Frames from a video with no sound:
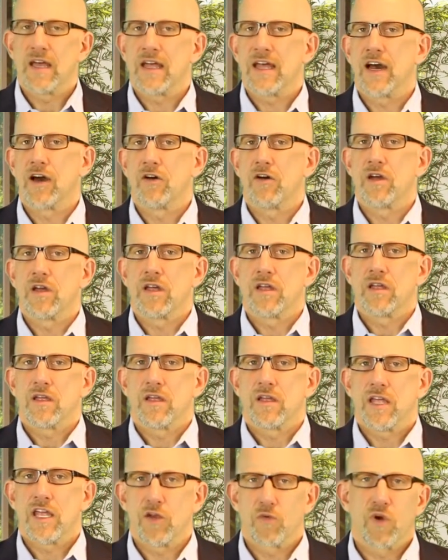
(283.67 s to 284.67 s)
Now,
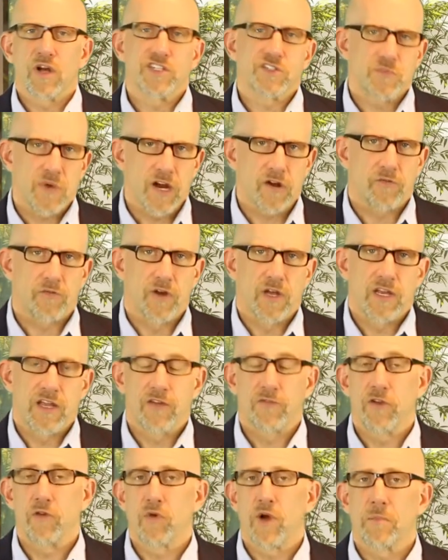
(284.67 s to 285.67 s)
he runs barefoot.
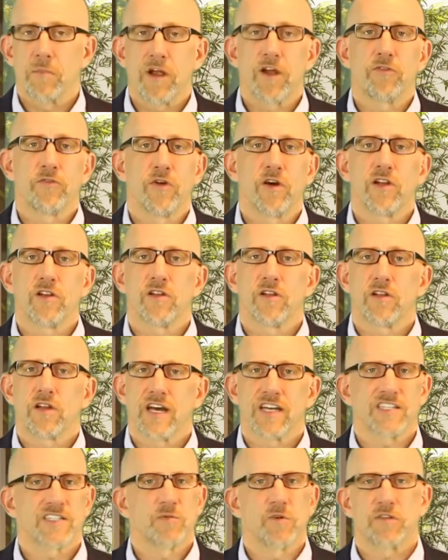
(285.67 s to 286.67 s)
If you run barefoot,
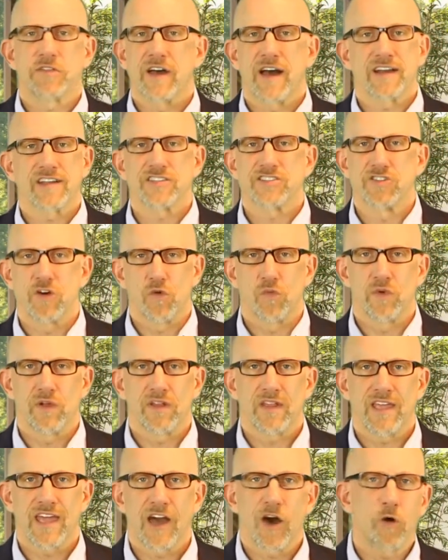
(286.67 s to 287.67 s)
custom orthotics don't
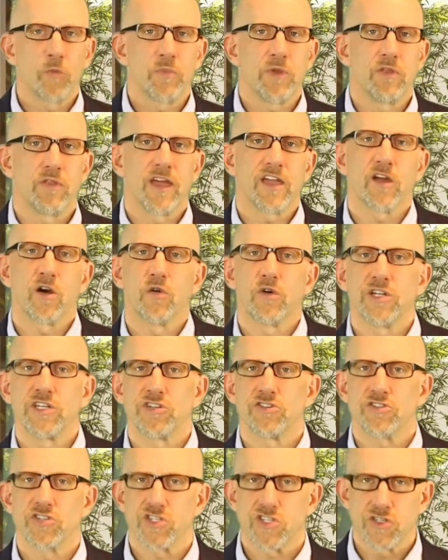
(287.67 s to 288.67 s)
really help you. They go in
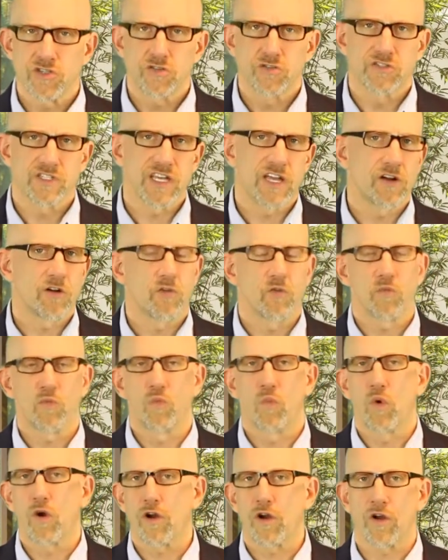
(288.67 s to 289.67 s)
your shoes, they don't
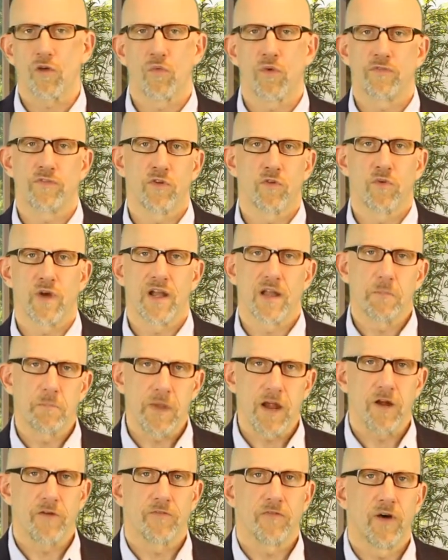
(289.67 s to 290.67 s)
work if you're running
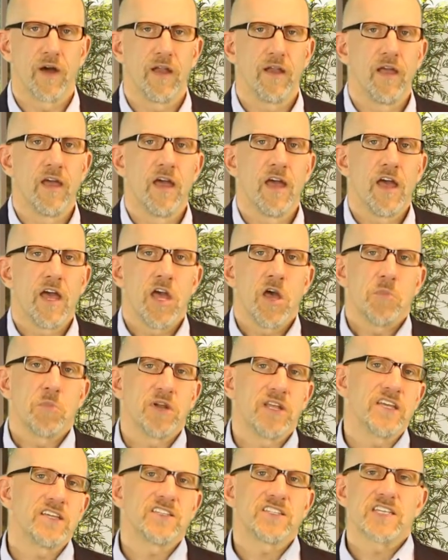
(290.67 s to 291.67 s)
barefoot.
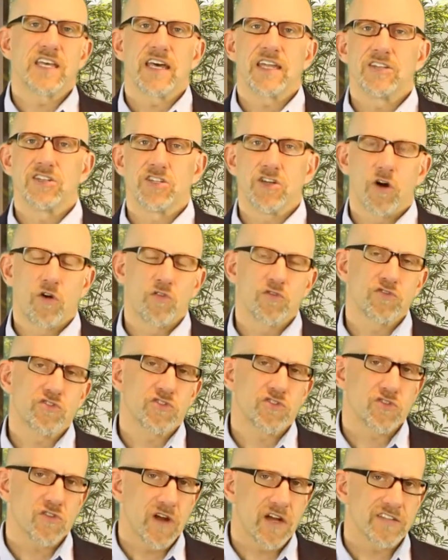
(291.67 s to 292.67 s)
But he said, don't
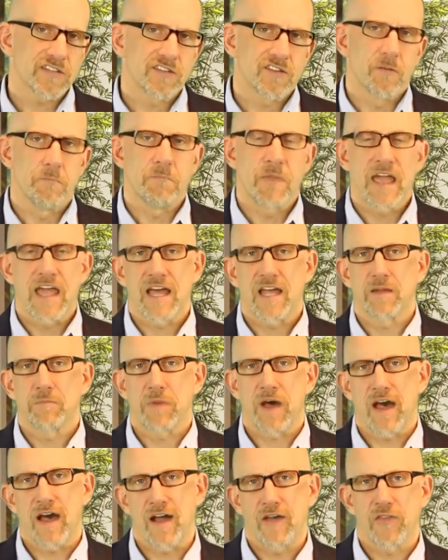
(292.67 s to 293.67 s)
trust the man
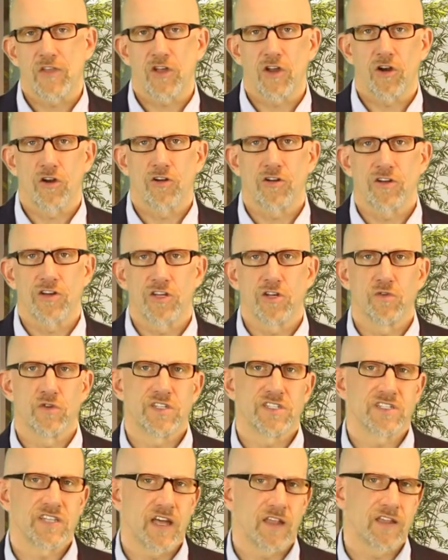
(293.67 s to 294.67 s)
behind the curtain who
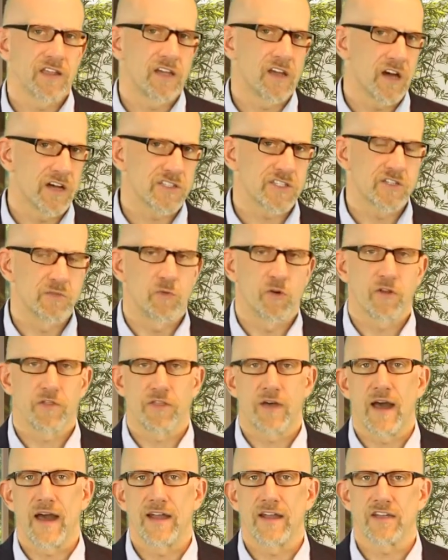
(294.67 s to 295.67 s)
is selling custom
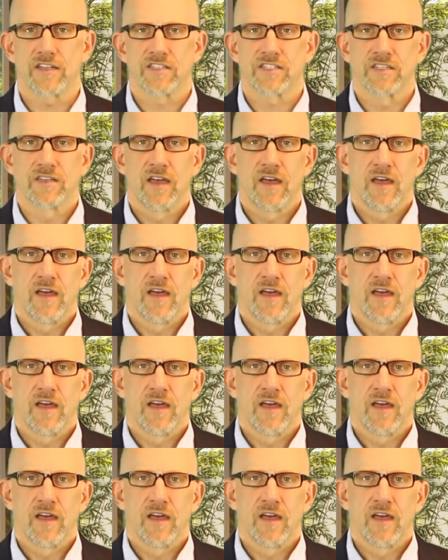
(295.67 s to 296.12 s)
orthotics.